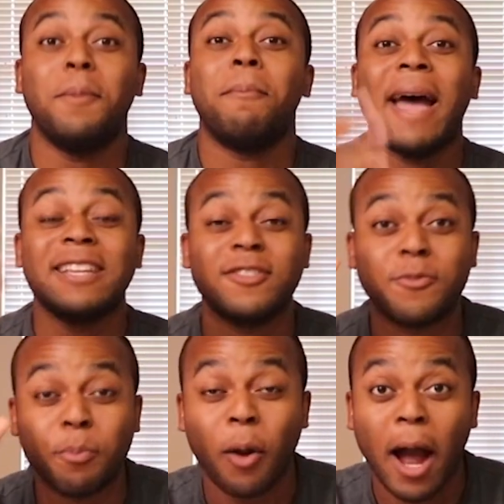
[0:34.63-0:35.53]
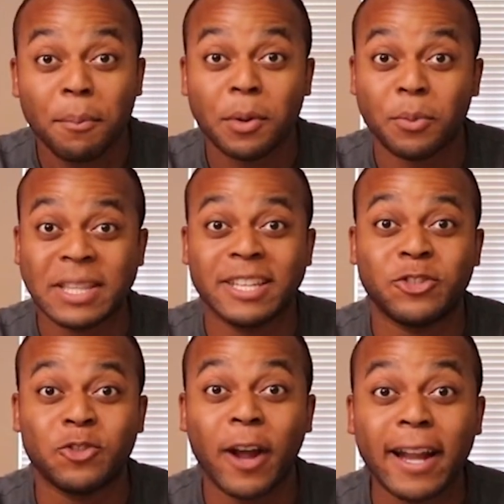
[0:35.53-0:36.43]
The massive problem with
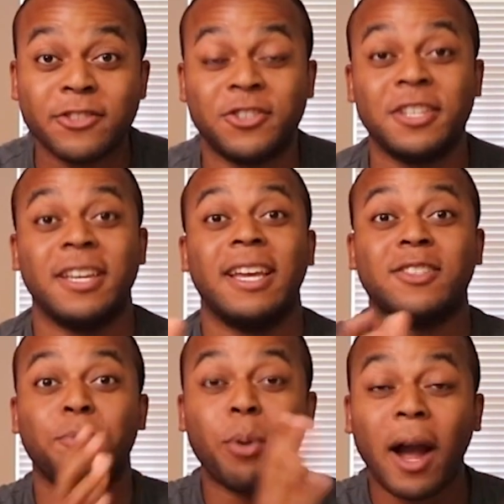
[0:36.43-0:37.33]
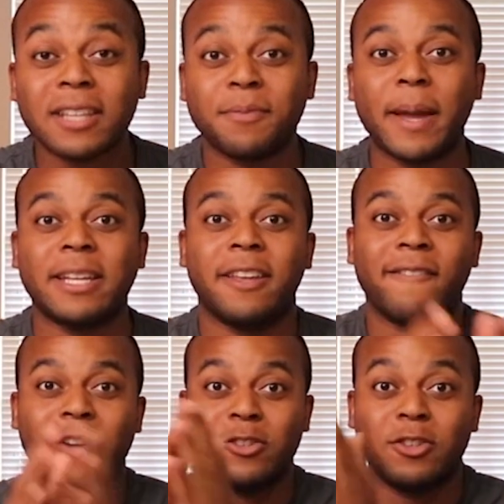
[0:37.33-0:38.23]
this strategy is
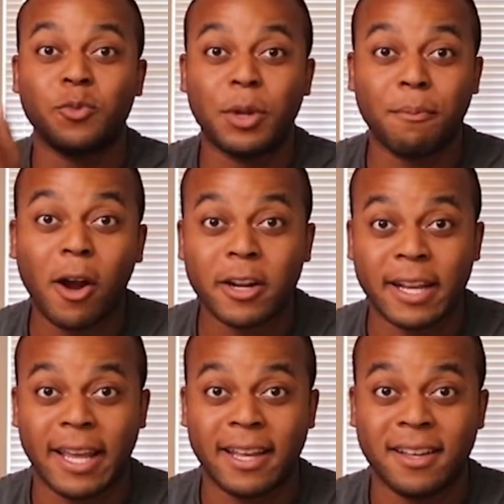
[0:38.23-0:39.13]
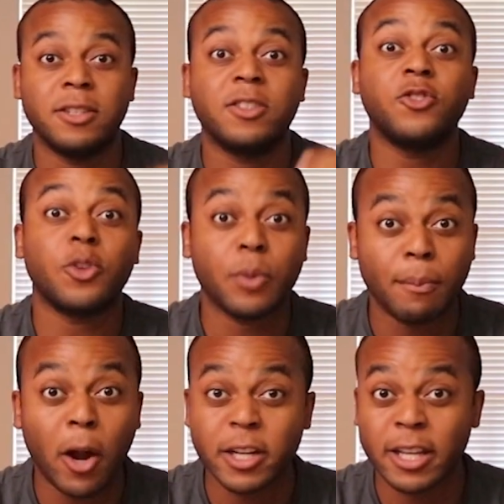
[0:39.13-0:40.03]
prospecting versus remarketing since your
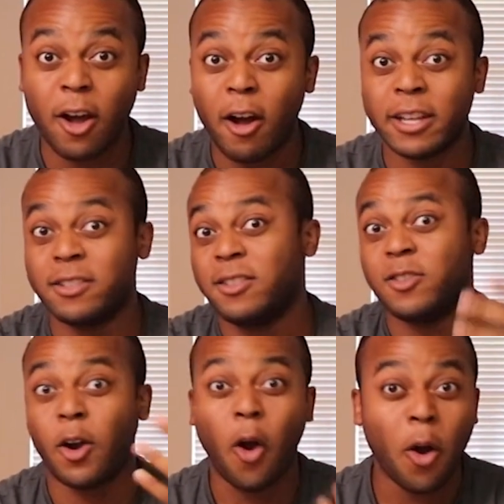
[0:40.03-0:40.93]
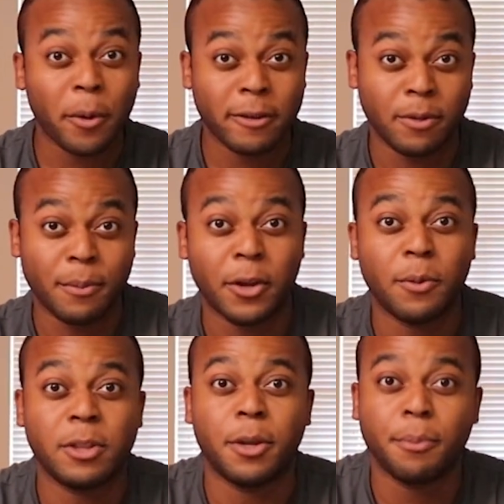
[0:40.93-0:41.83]
remarketing audiences are already
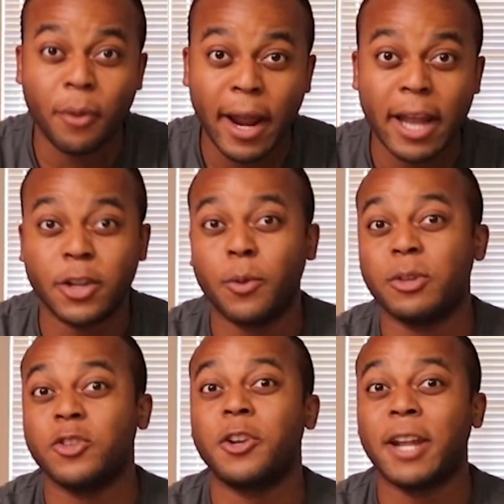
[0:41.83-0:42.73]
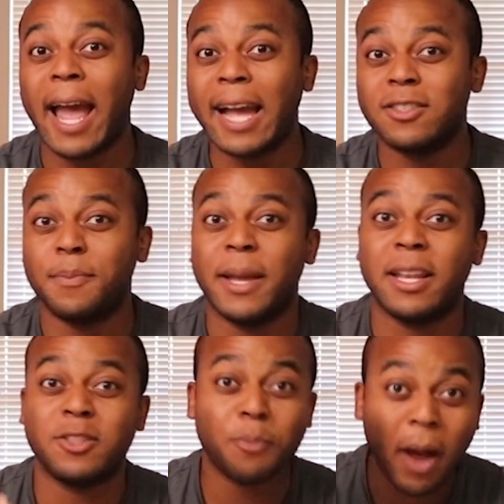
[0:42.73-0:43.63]
familiar with your brand, your return on ad
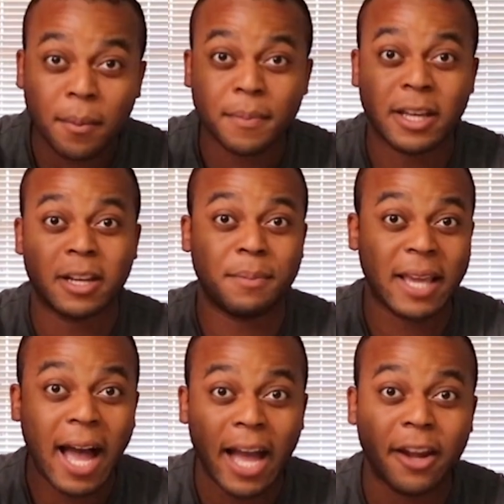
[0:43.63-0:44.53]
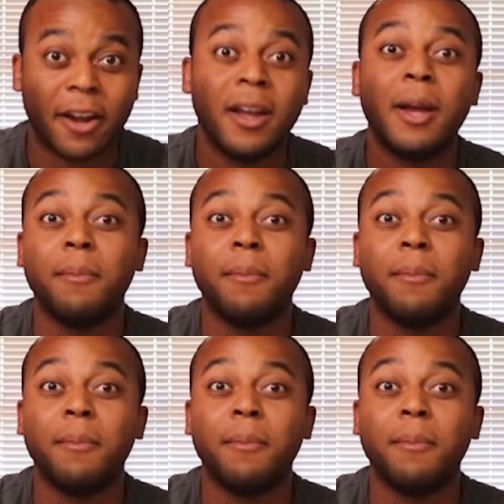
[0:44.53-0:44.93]
spend is probably gonna be higher.